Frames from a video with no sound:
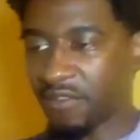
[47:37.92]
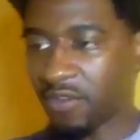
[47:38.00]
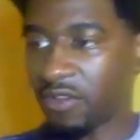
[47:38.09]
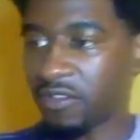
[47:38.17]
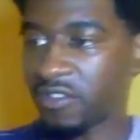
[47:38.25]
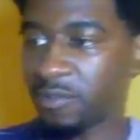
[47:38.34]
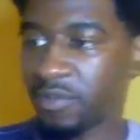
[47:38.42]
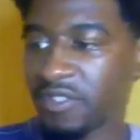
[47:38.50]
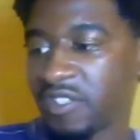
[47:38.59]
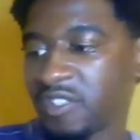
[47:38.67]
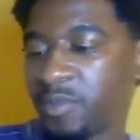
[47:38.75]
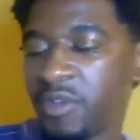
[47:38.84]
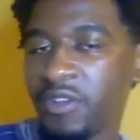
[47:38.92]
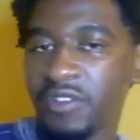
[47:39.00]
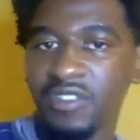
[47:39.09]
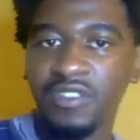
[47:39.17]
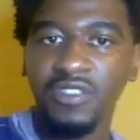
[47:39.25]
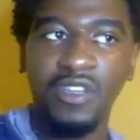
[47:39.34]
all these present
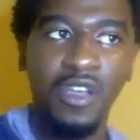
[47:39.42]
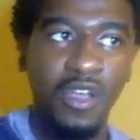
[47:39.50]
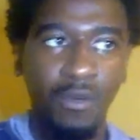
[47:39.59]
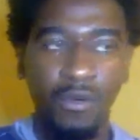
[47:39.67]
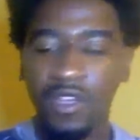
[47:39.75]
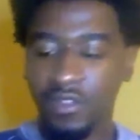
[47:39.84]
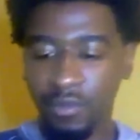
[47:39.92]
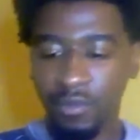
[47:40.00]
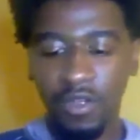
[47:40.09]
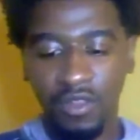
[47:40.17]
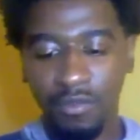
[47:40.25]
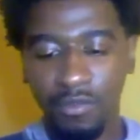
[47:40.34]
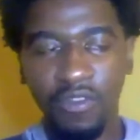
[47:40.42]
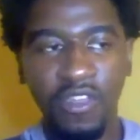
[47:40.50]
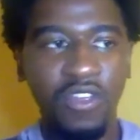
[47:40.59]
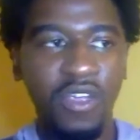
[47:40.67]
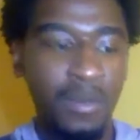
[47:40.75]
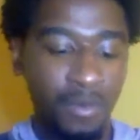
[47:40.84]
experiences. Well, guess what? The more that
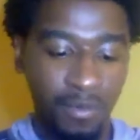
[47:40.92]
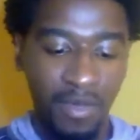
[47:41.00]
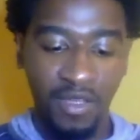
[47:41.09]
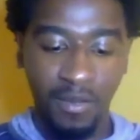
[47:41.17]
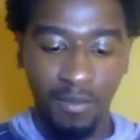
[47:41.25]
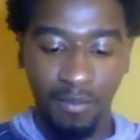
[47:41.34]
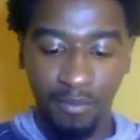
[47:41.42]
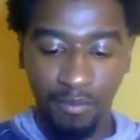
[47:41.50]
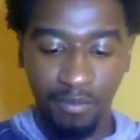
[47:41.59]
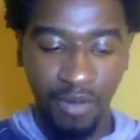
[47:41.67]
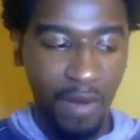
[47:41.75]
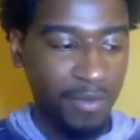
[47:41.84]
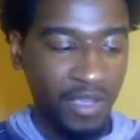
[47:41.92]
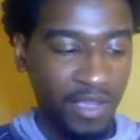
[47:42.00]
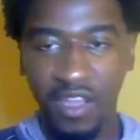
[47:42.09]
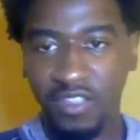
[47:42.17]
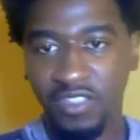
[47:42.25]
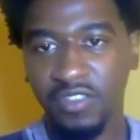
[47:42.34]
you're able to make proper
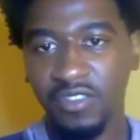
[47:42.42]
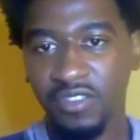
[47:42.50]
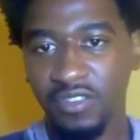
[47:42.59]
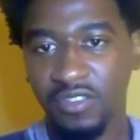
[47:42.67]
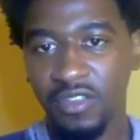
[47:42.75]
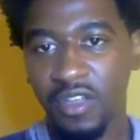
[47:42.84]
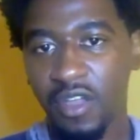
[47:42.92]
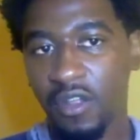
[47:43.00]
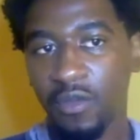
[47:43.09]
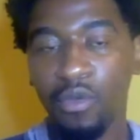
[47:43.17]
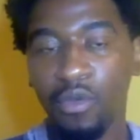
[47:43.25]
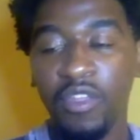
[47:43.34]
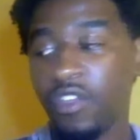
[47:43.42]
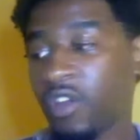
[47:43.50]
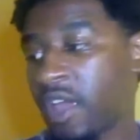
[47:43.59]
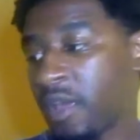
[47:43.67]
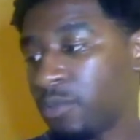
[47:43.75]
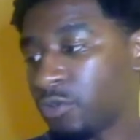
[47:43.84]
connections, the more that you're
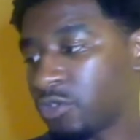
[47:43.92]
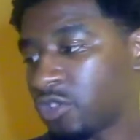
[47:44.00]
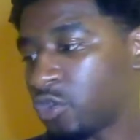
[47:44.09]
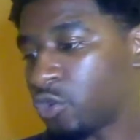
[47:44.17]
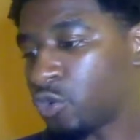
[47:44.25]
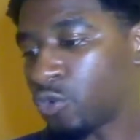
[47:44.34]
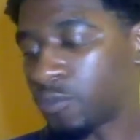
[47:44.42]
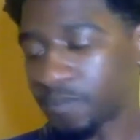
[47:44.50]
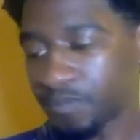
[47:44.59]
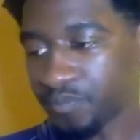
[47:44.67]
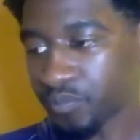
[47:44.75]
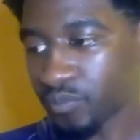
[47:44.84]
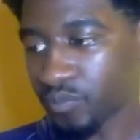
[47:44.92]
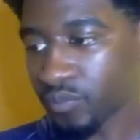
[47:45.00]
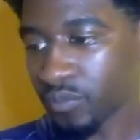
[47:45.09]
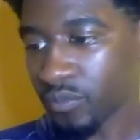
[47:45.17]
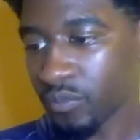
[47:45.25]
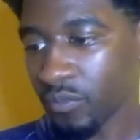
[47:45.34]
able to
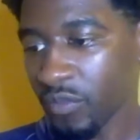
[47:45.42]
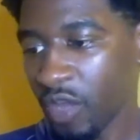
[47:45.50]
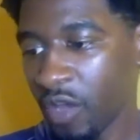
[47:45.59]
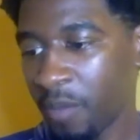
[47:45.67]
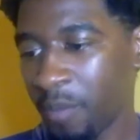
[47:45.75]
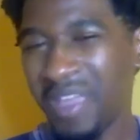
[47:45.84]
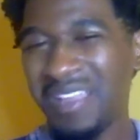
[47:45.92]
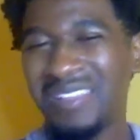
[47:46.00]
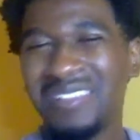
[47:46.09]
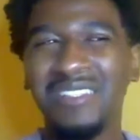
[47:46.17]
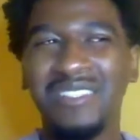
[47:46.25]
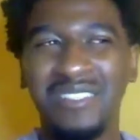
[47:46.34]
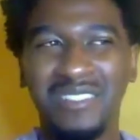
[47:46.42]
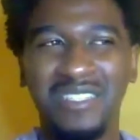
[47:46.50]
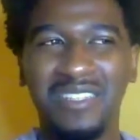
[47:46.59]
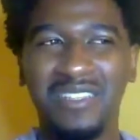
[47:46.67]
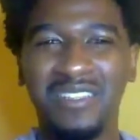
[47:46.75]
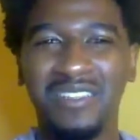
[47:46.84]
pay attention to
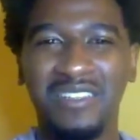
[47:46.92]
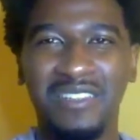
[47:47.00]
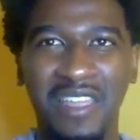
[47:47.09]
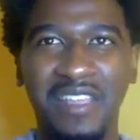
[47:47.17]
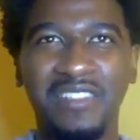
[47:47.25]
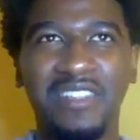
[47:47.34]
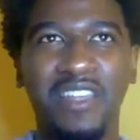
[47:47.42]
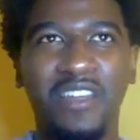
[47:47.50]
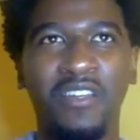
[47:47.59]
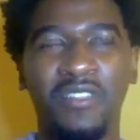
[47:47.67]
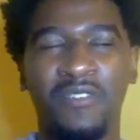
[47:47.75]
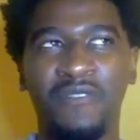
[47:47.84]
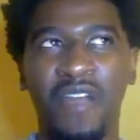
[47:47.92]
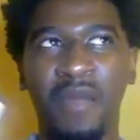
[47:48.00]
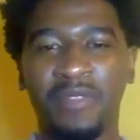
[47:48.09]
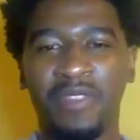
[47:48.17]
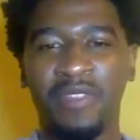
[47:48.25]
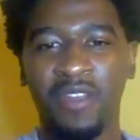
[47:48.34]
the things that are in the environment
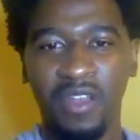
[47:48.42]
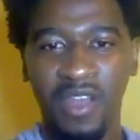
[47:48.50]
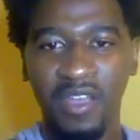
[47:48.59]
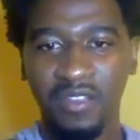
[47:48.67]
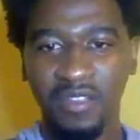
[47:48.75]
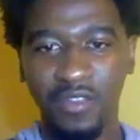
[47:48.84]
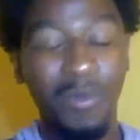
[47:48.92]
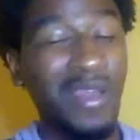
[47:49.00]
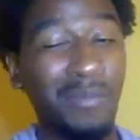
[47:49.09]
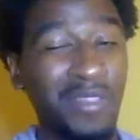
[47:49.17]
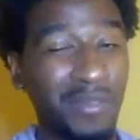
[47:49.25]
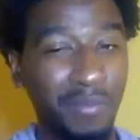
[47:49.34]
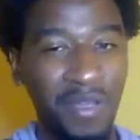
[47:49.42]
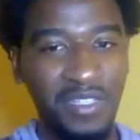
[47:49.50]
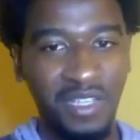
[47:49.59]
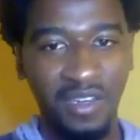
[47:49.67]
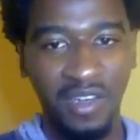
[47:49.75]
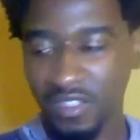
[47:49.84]
that are connecting. You might not make the best
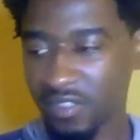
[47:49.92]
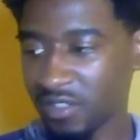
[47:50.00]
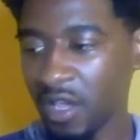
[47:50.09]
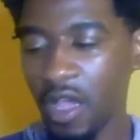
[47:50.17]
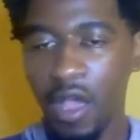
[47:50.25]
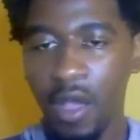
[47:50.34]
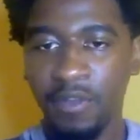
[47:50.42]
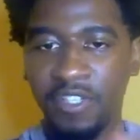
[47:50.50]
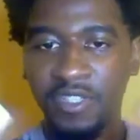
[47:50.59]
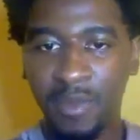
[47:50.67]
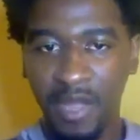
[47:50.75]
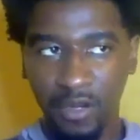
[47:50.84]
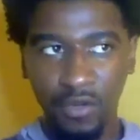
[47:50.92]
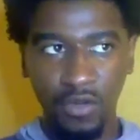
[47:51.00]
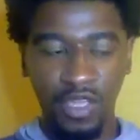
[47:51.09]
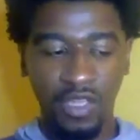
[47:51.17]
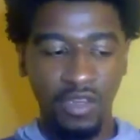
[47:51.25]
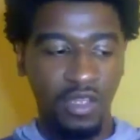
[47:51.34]
connections, but just by doing
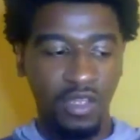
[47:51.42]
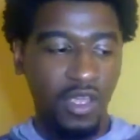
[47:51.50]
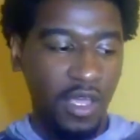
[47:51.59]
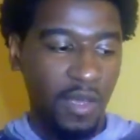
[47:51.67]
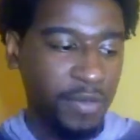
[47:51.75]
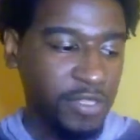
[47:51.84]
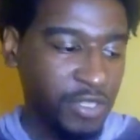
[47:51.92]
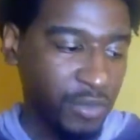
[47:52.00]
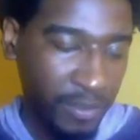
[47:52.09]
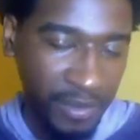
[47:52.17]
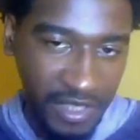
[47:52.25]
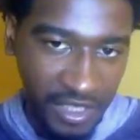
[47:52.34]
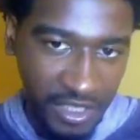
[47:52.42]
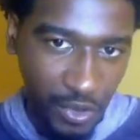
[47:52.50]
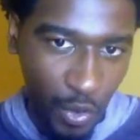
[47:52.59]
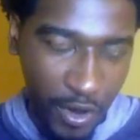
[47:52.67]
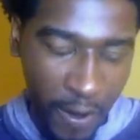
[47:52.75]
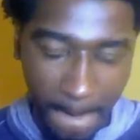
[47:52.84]
it, it puts you in a position
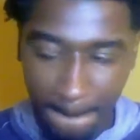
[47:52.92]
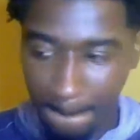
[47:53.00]
where